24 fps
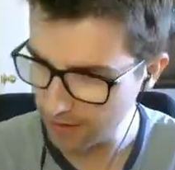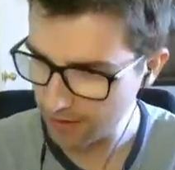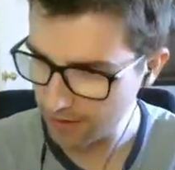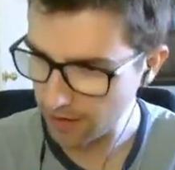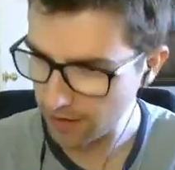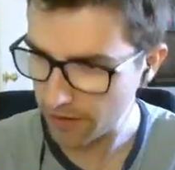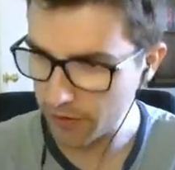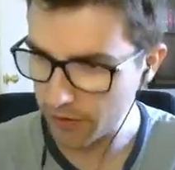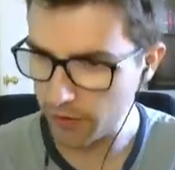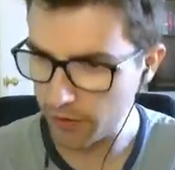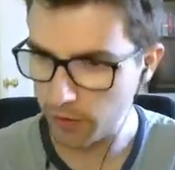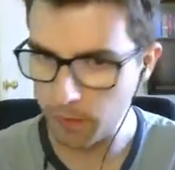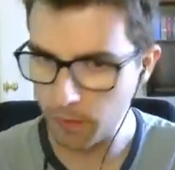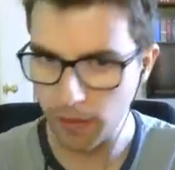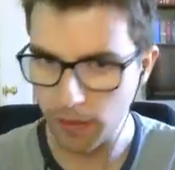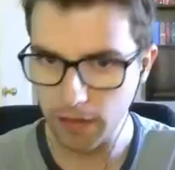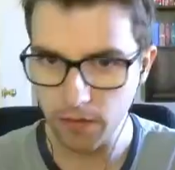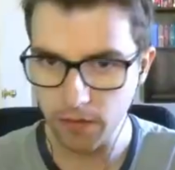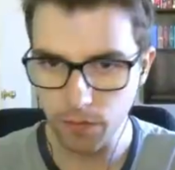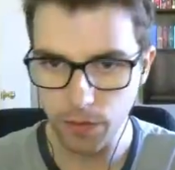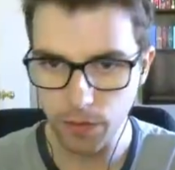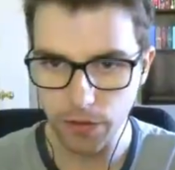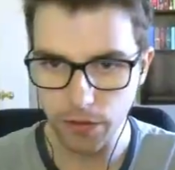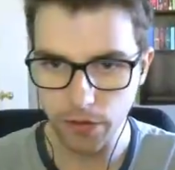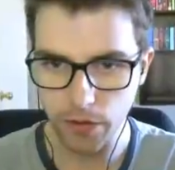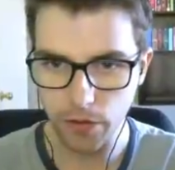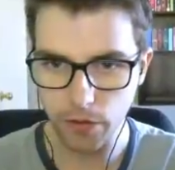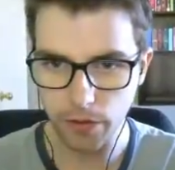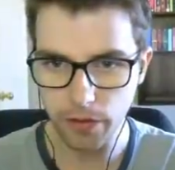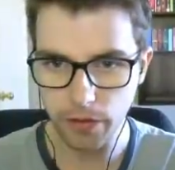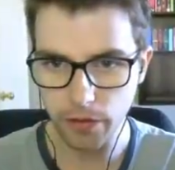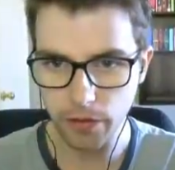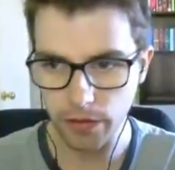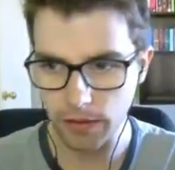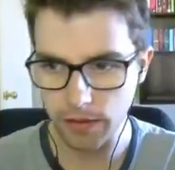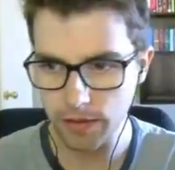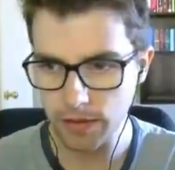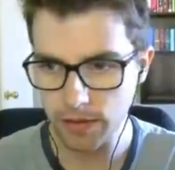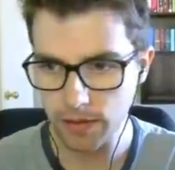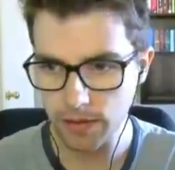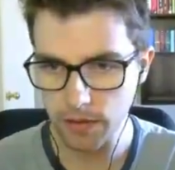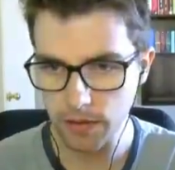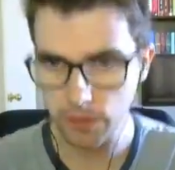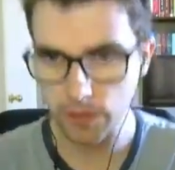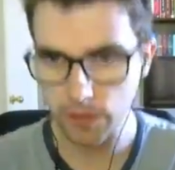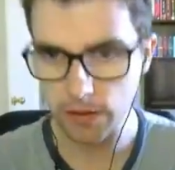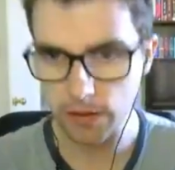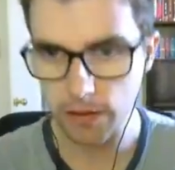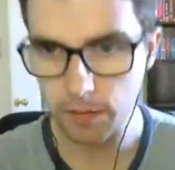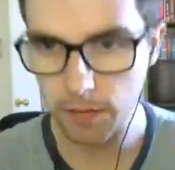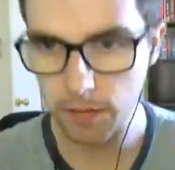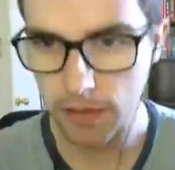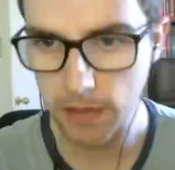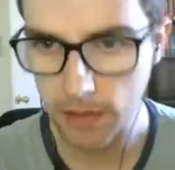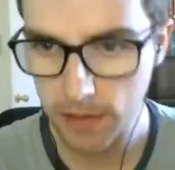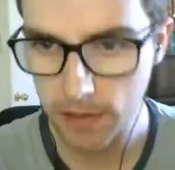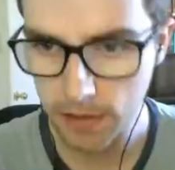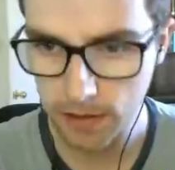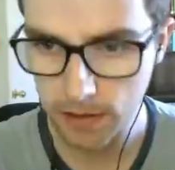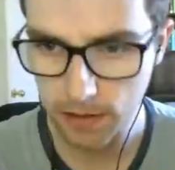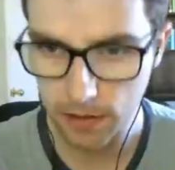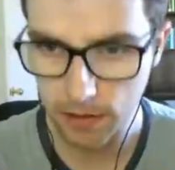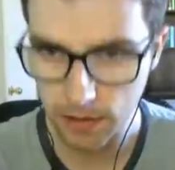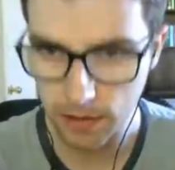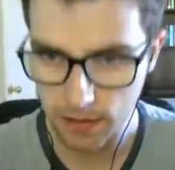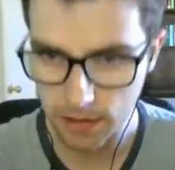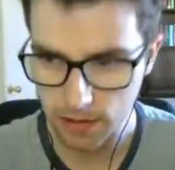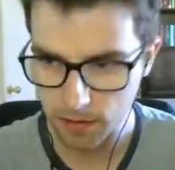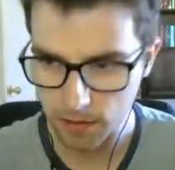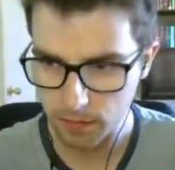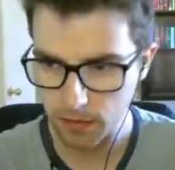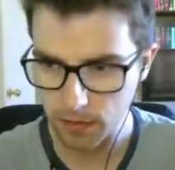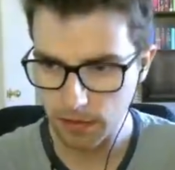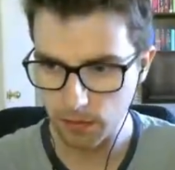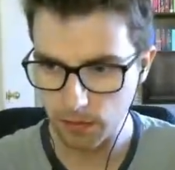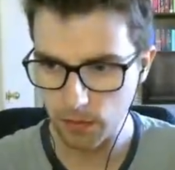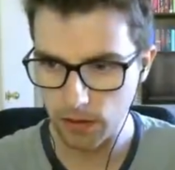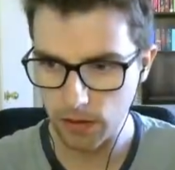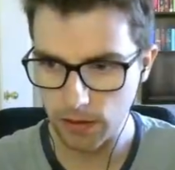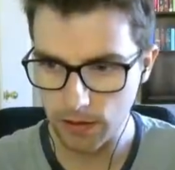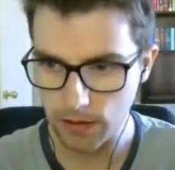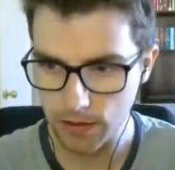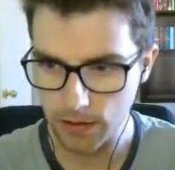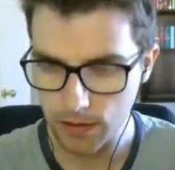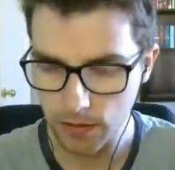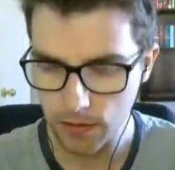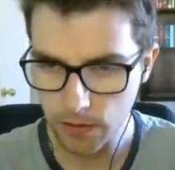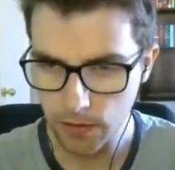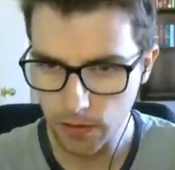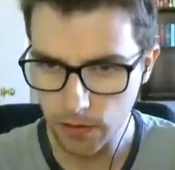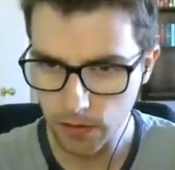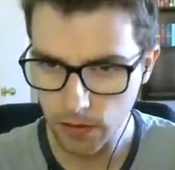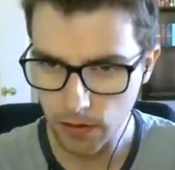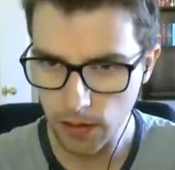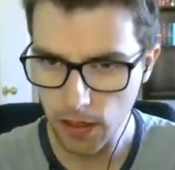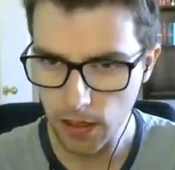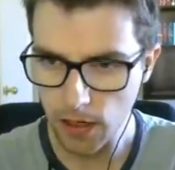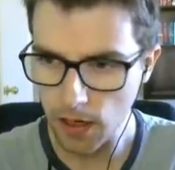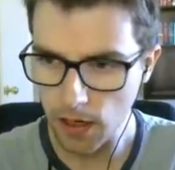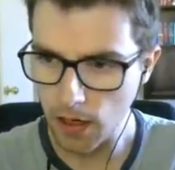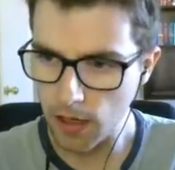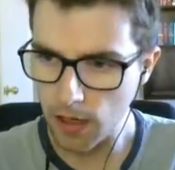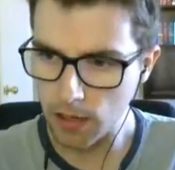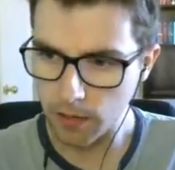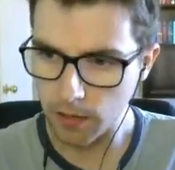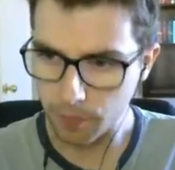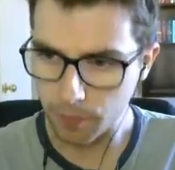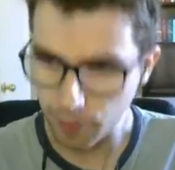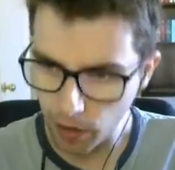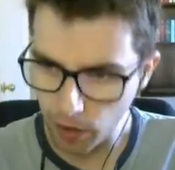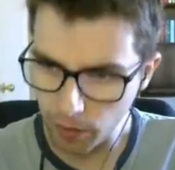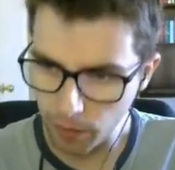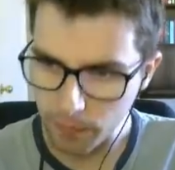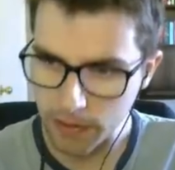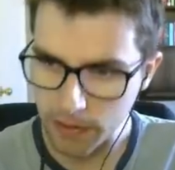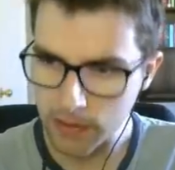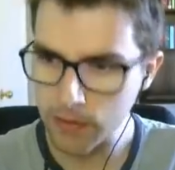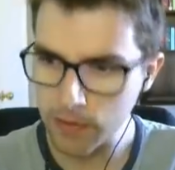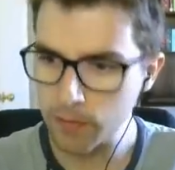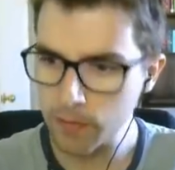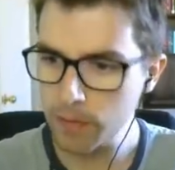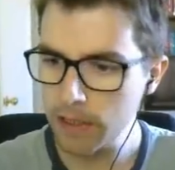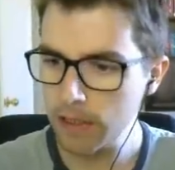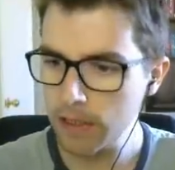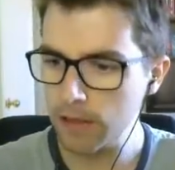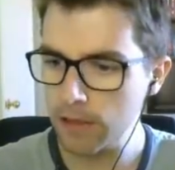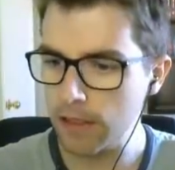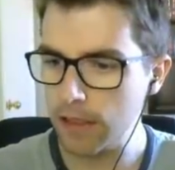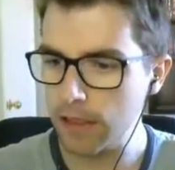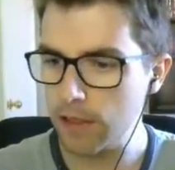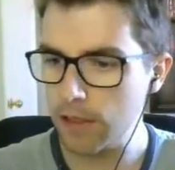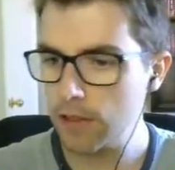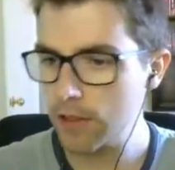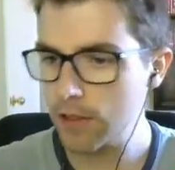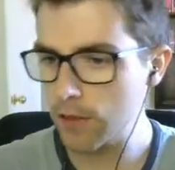I don't know, man. We don't know. There he is. Okay, that makes things a bit easier. The problem is for me to, like...